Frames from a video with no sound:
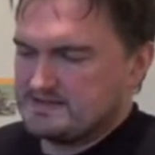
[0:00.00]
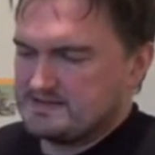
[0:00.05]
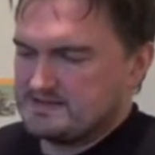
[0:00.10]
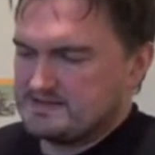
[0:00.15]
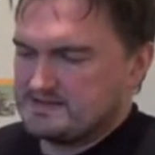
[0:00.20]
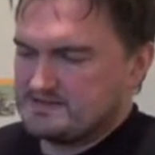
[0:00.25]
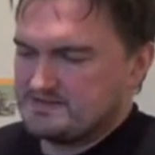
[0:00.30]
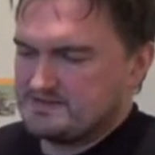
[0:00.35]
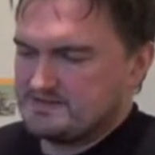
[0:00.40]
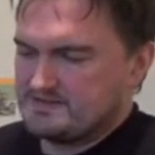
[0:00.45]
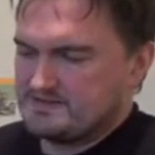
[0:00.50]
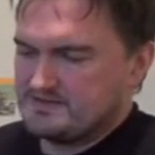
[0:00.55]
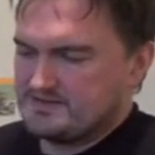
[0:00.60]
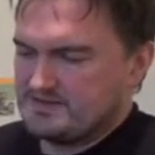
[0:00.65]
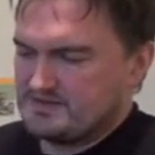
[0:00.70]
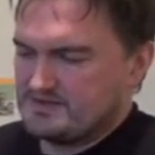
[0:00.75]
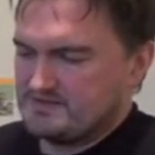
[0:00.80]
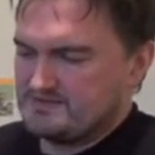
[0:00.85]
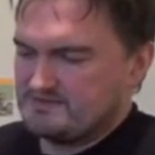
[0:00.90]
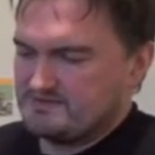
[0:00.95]
And
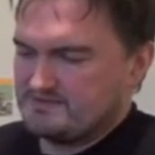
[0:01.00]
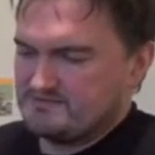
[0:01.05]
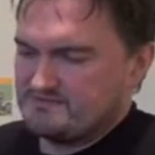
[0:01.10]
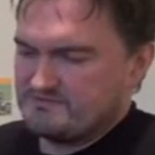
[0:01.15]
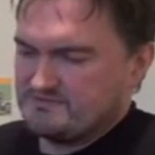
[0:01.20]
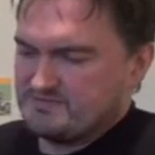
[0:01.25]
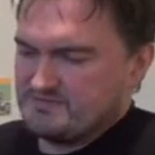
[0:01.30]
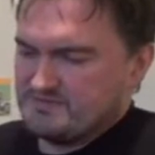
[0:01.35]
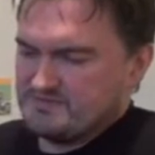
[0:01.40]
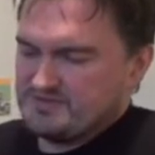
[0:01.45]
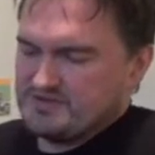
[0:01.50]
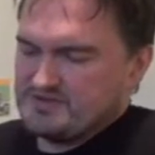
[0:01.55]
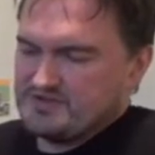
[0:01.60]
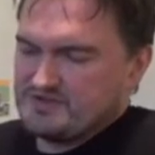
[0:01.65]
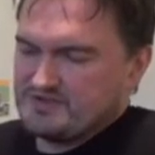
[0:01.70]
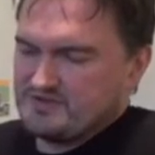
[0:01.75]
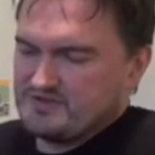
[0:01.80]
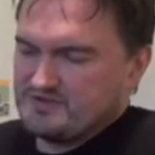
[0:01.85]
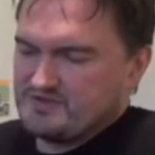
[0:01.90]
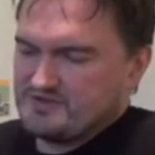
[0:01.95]
she and Gina
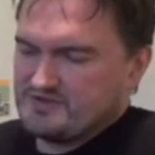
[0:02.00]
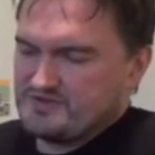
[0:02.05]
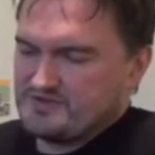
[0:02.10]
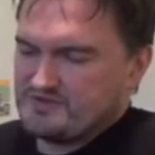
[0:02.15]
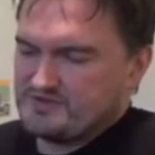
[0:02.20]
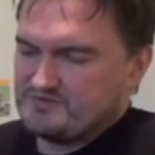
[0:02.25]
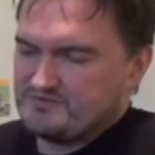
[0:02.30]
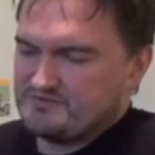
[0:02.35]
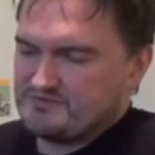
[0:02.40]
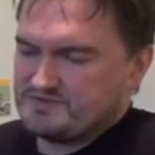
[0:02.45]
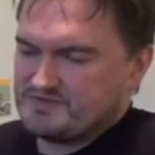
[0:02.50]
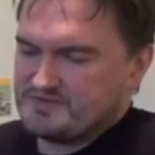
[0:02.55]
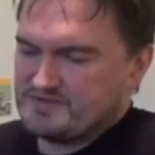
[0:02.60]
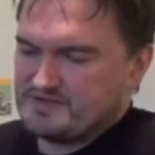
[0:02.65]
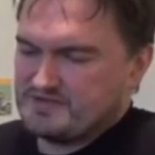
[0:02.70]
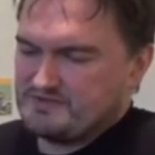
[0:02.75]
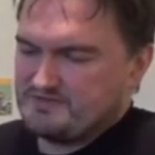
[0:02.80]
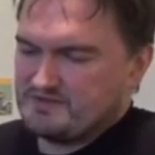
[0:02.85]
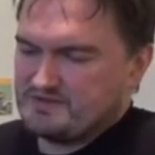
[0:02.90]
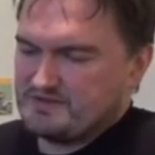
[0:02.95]
Gershon
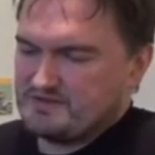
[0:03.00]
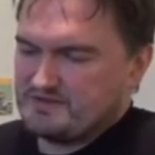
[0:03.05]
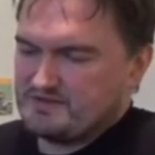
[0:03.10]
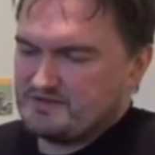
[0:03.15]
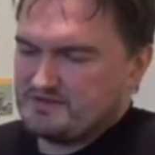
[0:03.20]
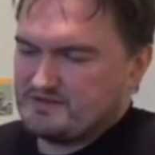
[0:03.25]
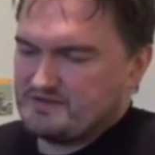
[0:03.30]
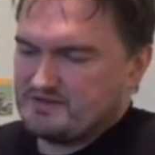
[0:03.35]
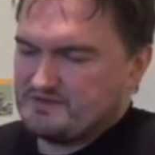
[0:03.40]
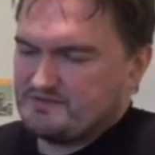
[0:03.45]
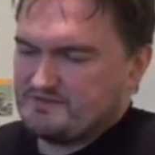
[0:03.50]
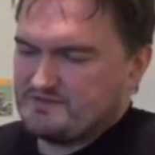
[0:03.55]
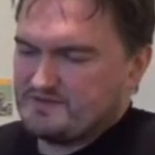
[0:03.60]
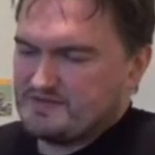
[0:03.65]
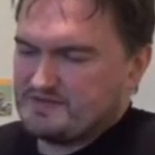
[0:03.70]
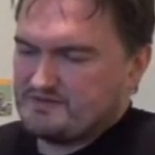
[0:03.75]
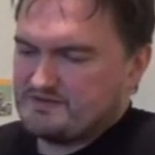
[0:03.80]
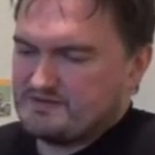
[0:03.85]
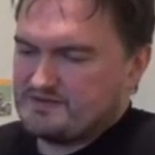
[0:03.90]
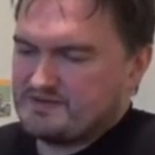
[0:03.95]
start having an
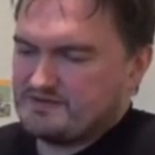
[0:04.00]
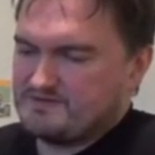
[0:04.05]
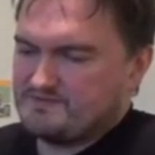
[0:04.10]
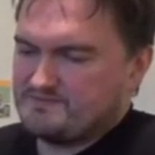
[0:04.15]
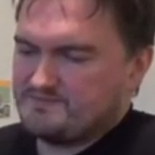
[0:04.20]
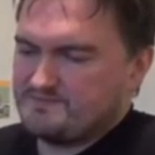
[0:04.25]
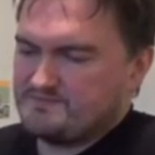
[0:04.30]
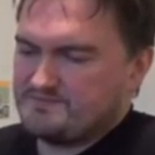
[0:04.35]
affair and then